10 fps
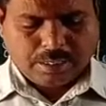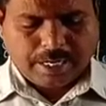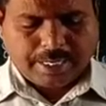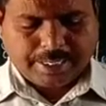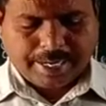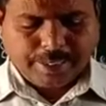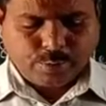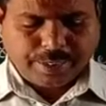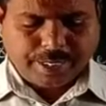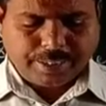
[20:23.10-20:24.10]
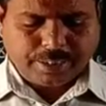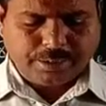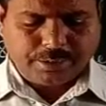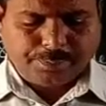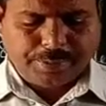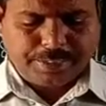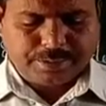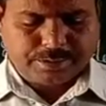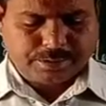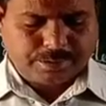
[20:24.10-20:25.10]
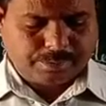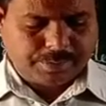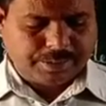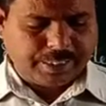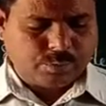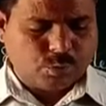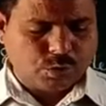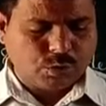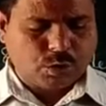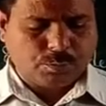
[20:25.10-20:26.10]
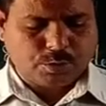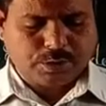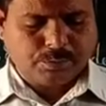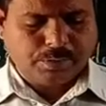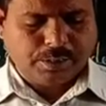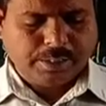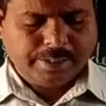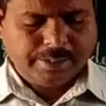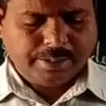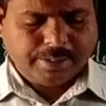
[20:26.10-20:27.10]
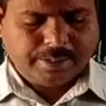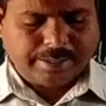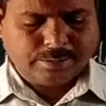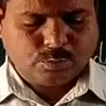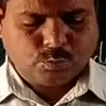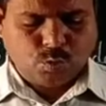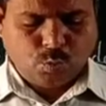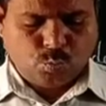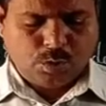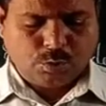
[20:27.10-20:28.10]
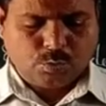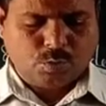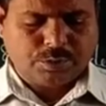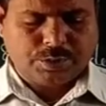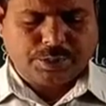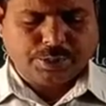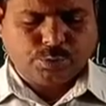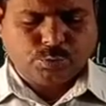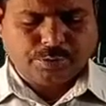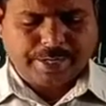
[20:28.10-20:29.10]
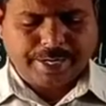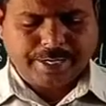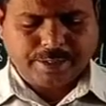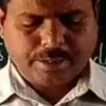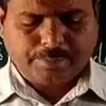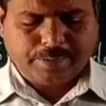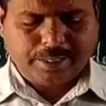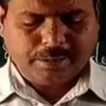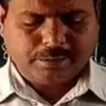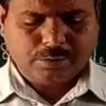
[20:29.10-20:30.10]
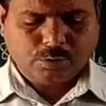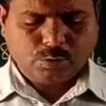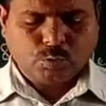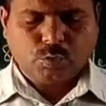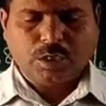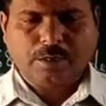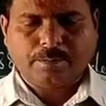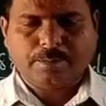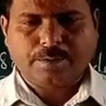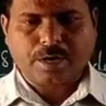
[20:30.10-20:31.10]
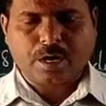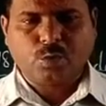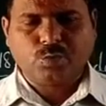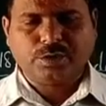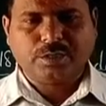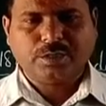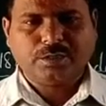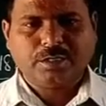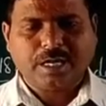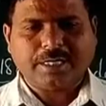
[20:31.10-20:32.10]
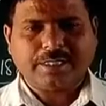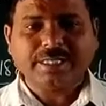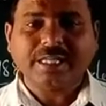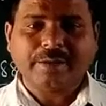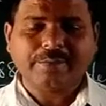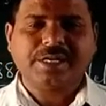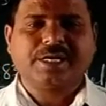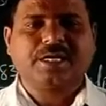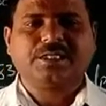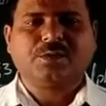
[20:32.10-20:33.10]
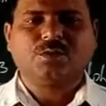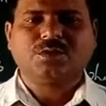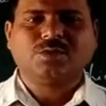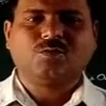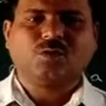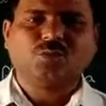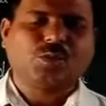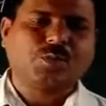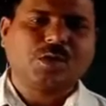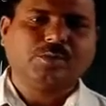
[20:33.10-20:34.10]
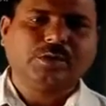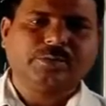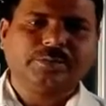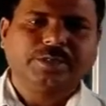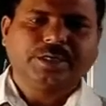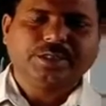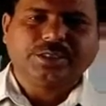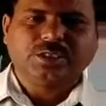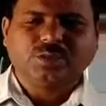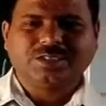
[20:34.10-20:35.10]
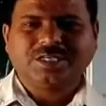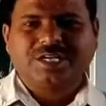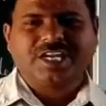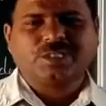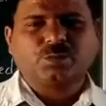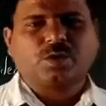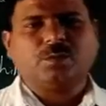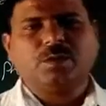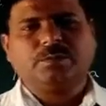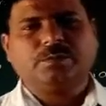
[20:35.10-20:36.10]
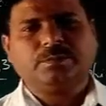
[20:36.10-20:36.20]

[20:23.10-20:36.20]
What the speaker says: I tried to get another place, but that was not possible, as no one was ready to rent a place to a brown. And in America there was one more problem. This was the race problem.